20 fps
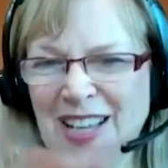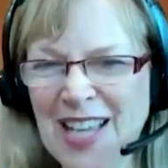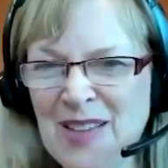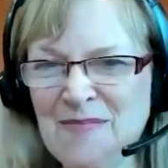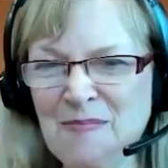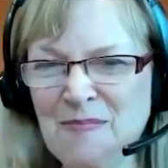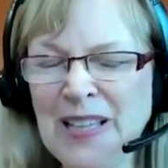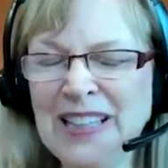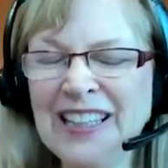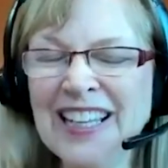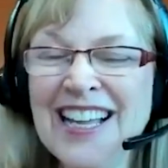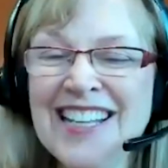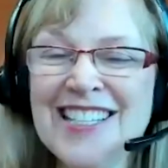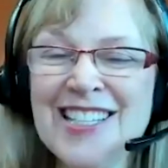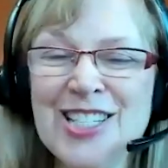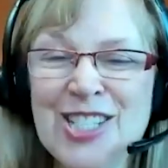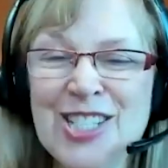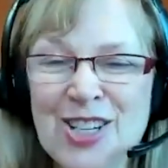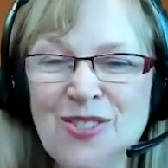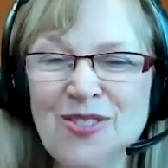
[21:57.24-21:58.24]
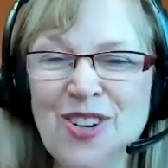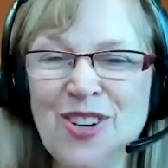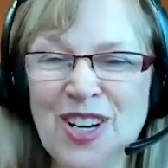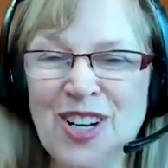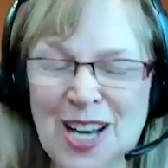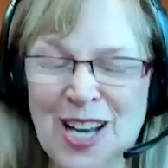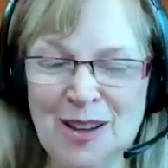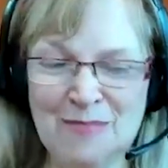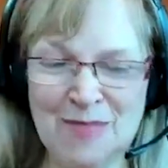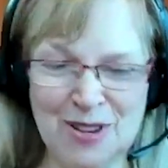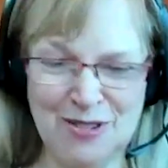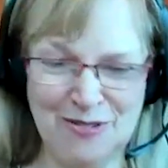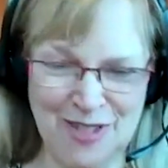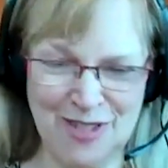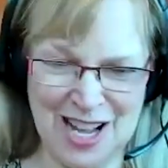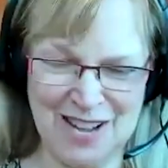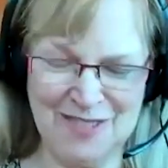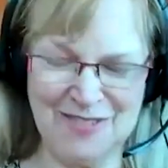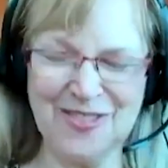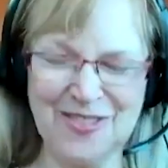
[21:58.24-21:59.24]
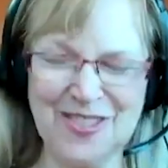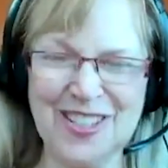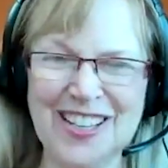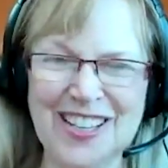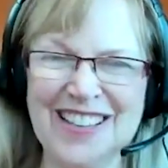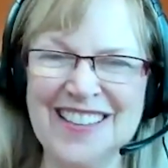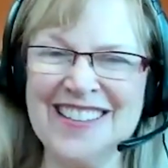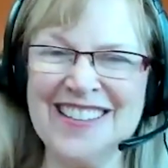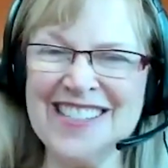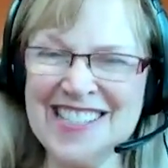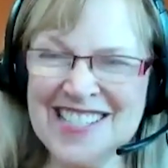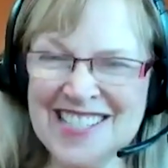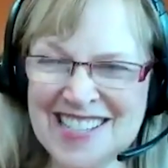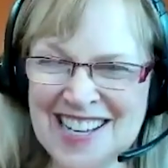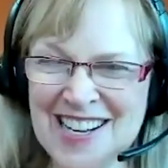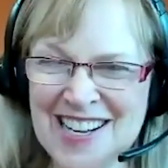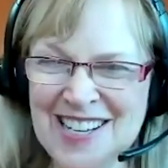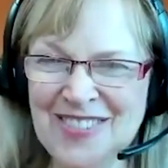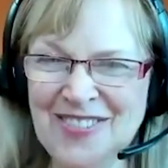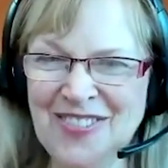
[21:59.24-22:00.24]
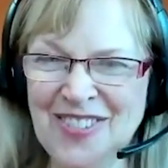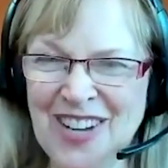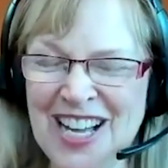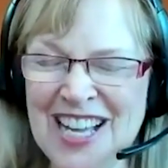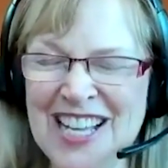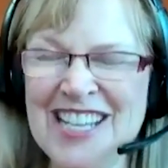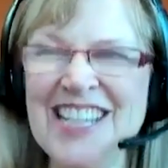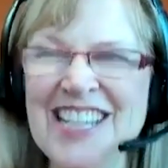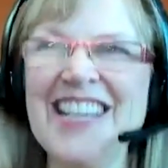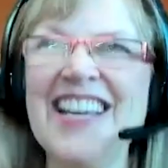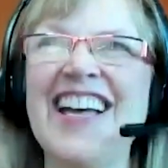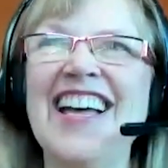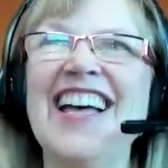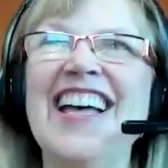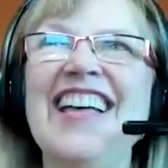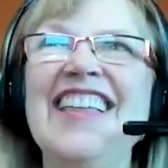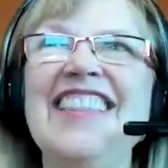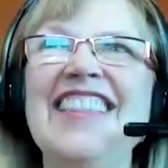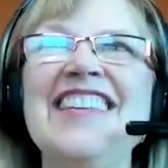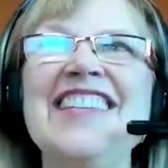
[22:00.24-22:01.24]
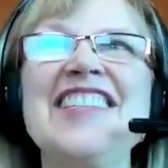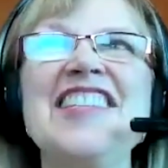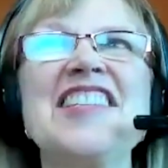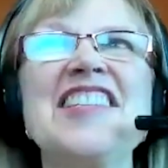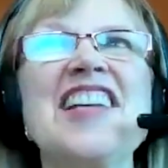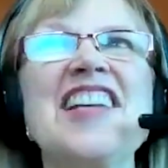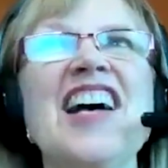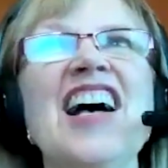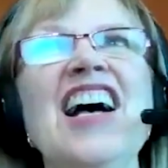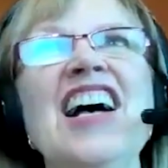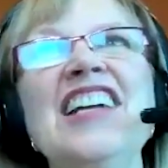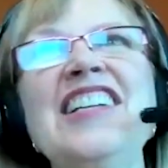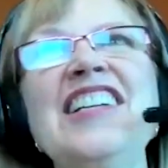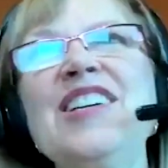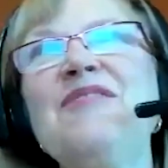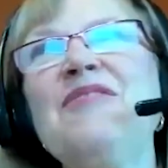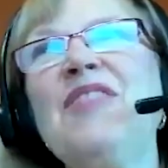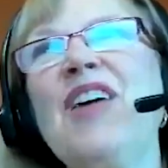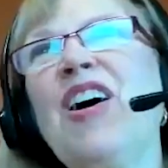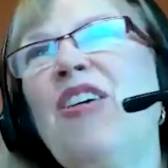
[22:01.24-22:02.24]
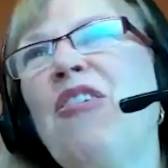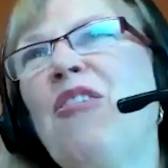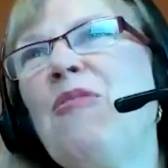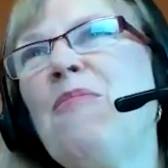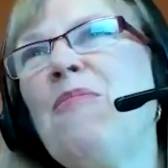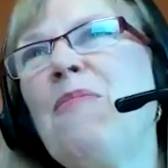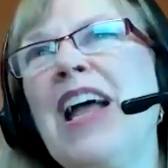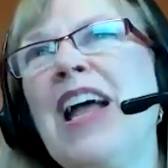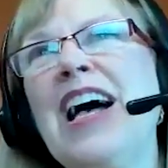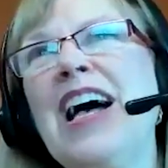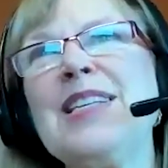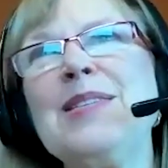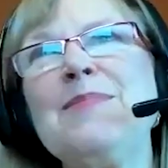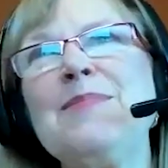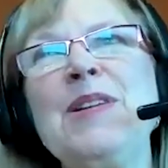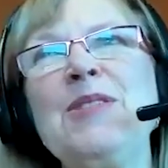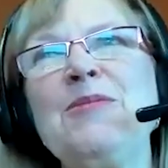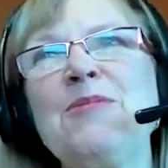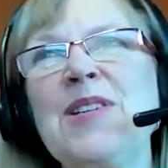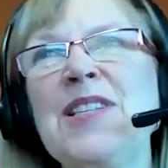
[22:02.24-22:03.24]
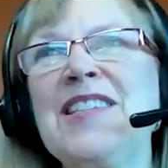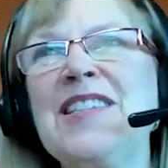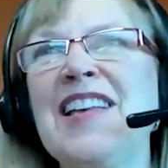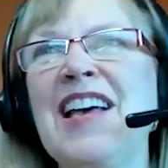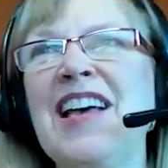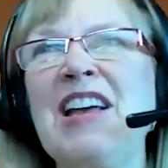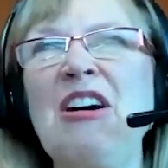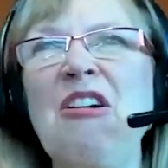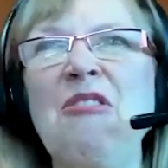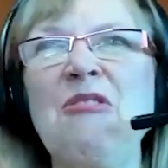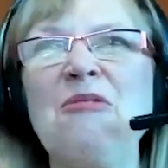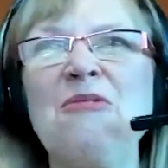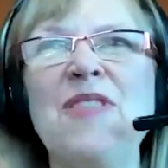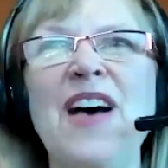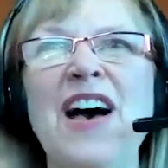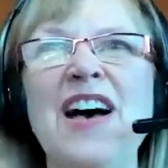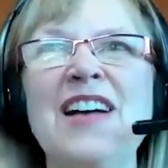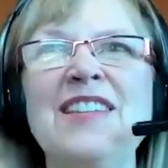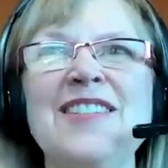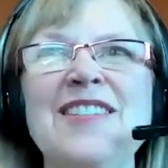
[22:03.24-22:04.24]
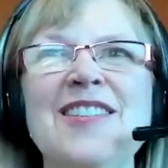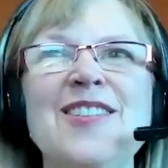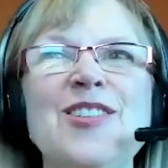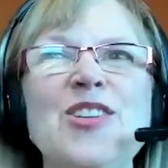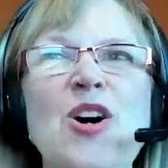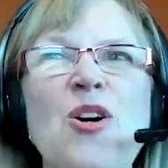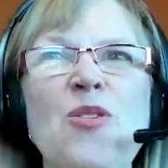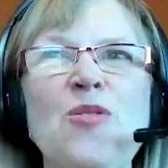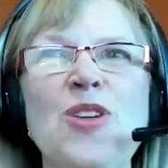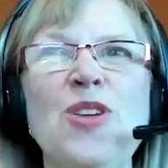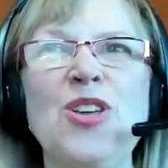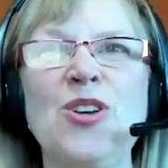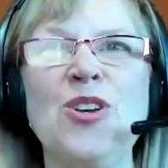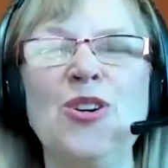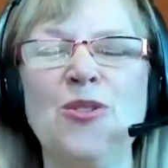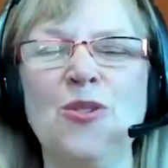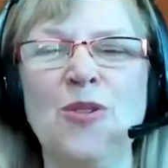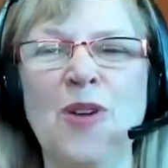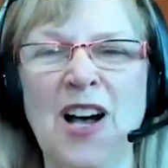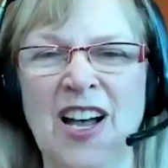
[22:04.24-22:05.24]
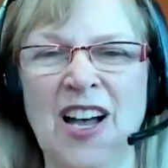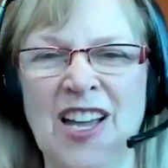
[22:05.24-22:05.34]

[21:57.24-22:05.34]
Okay, but let's do number five. This yes, is please. kind of fun. This is kind of, oh, my husband would say, oh, that's so you,